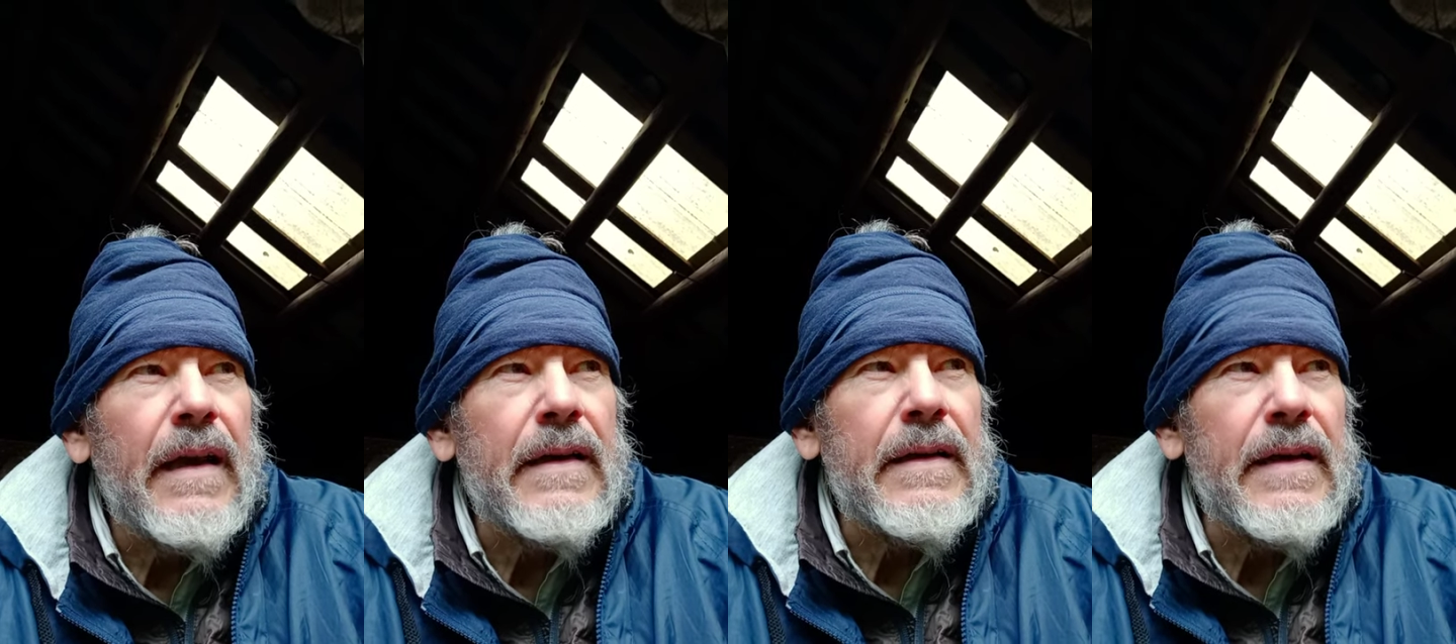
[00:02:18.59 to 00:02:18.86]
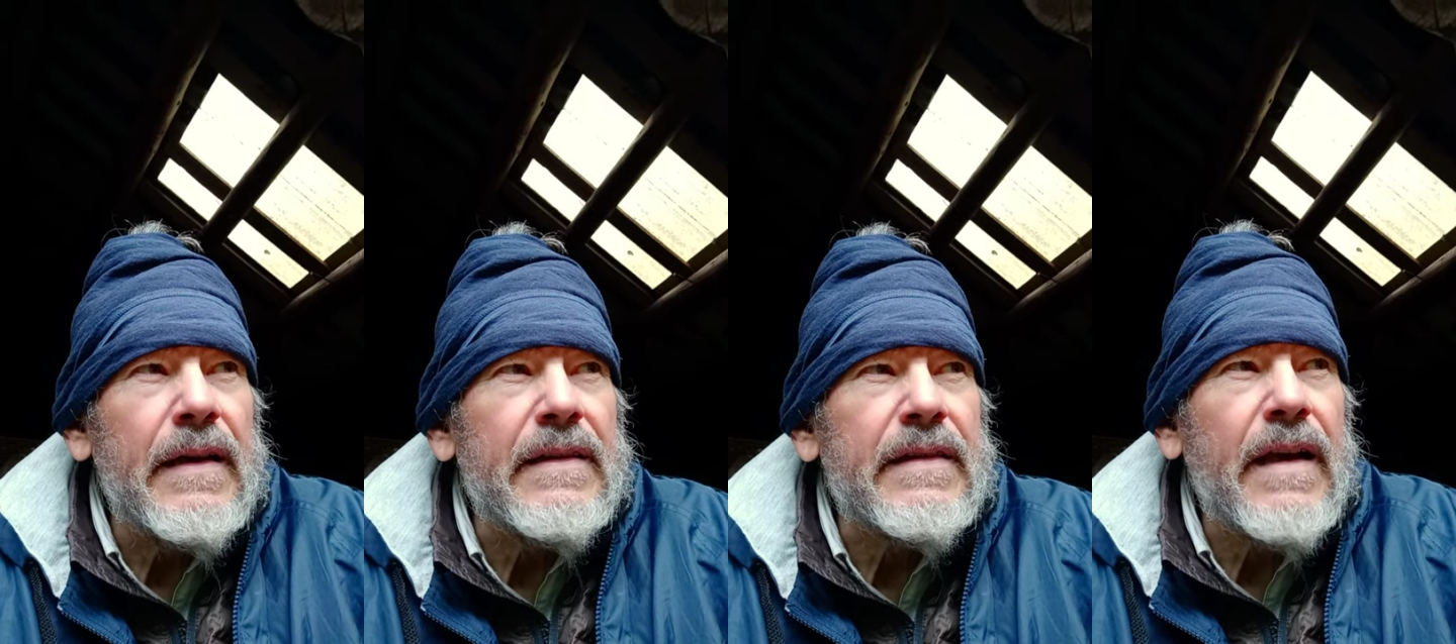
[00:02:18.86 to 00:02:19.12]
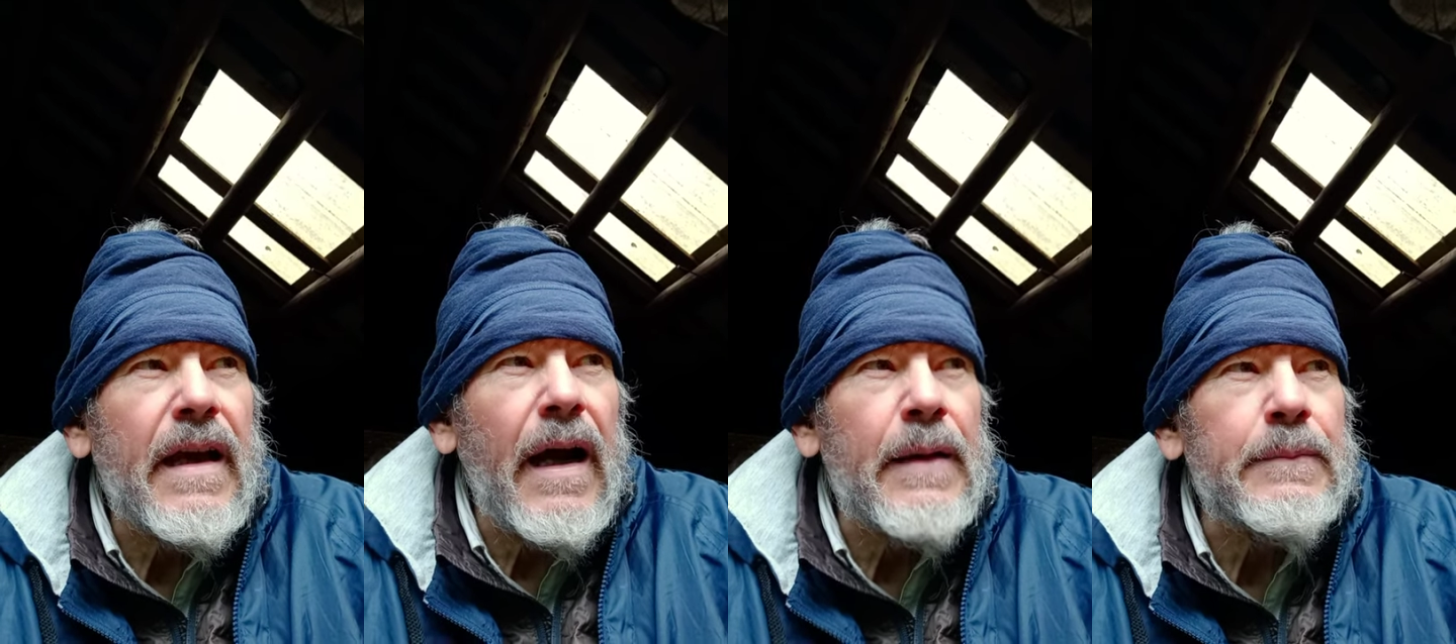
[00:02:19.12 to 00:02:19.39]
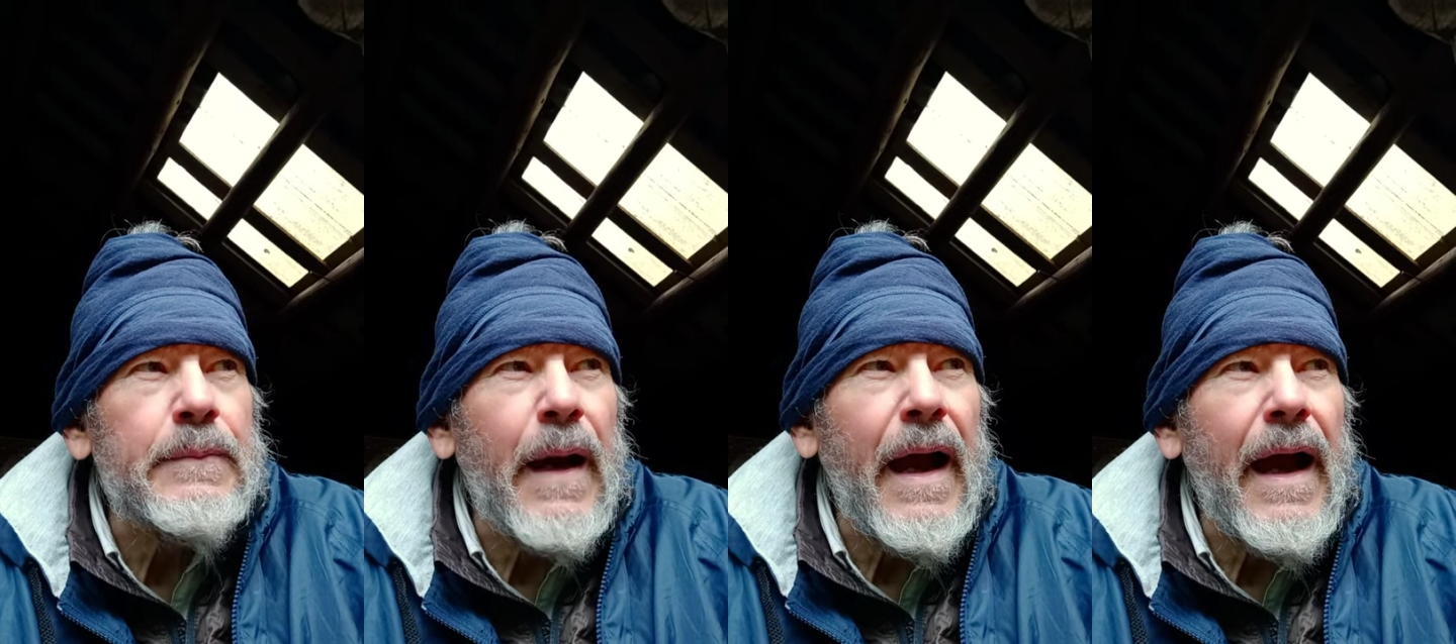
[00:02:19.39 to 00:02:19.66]
needs
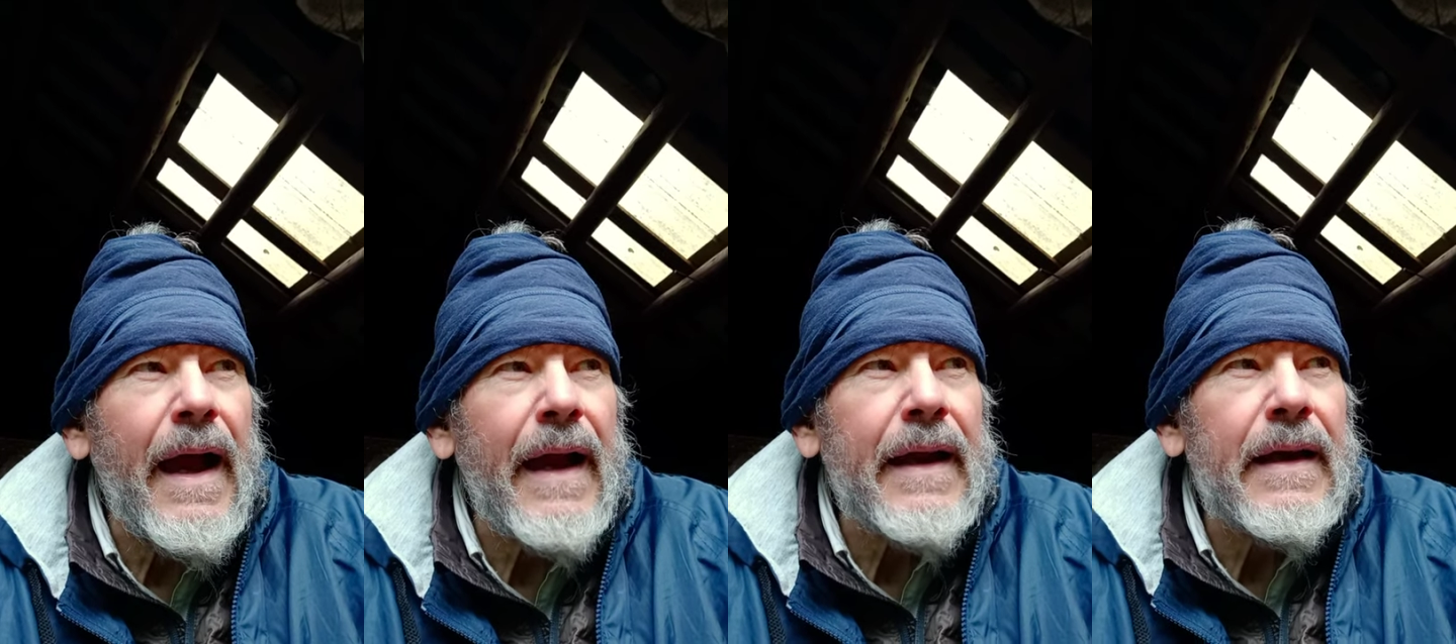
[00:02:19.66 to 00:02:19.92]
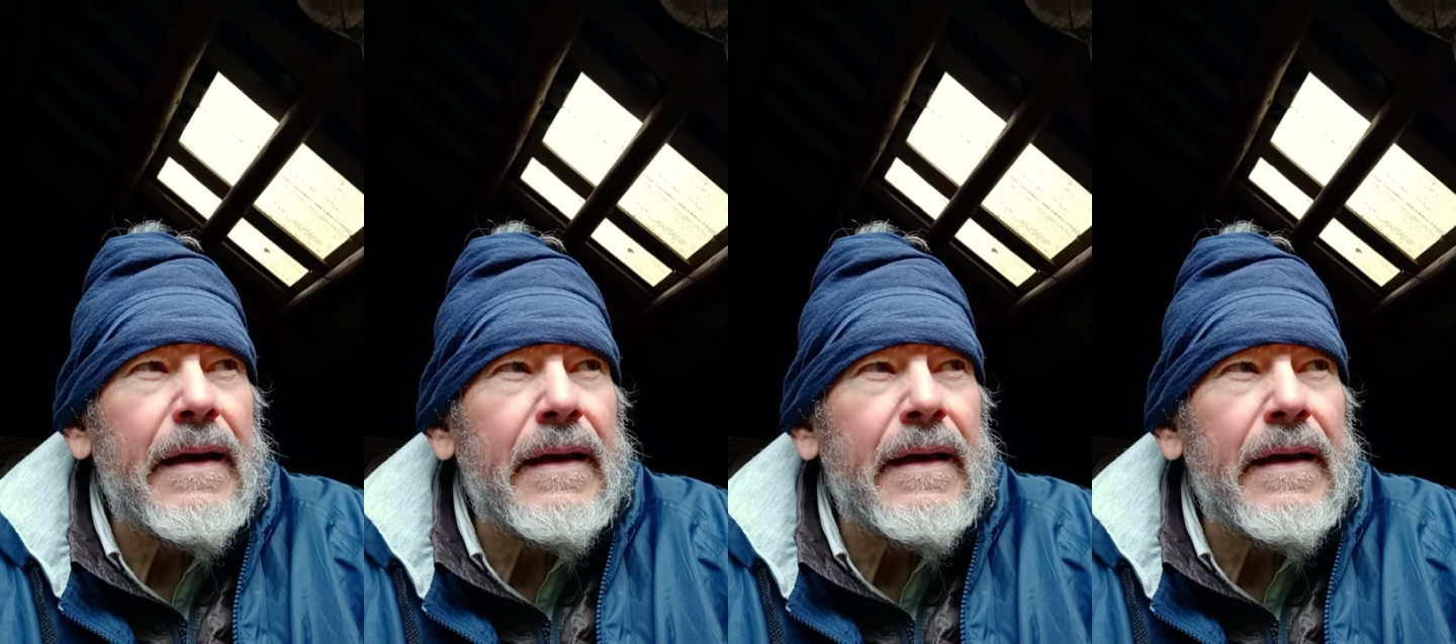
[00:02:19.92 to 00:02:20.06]
cut back.